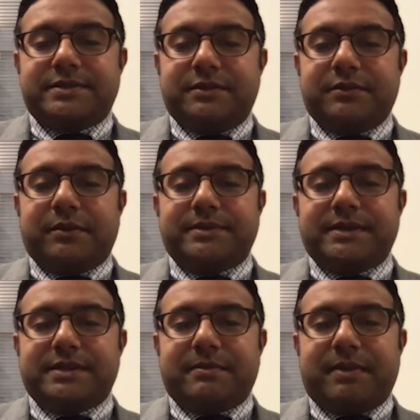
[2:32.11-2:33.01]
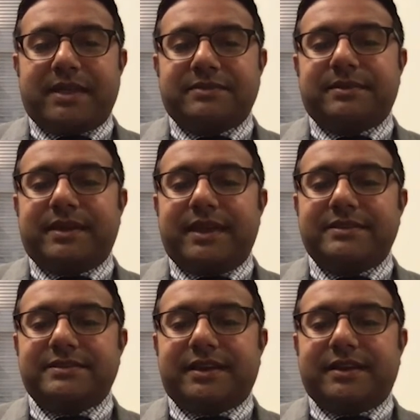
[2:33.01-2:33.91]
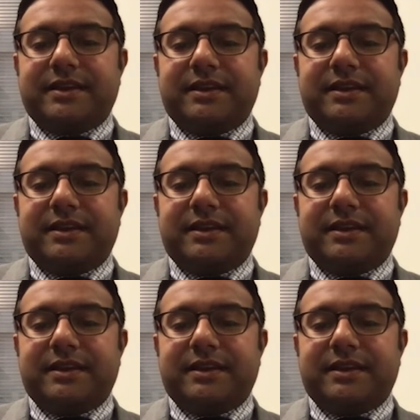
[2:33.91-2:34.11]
NeurIPS as a possible case study.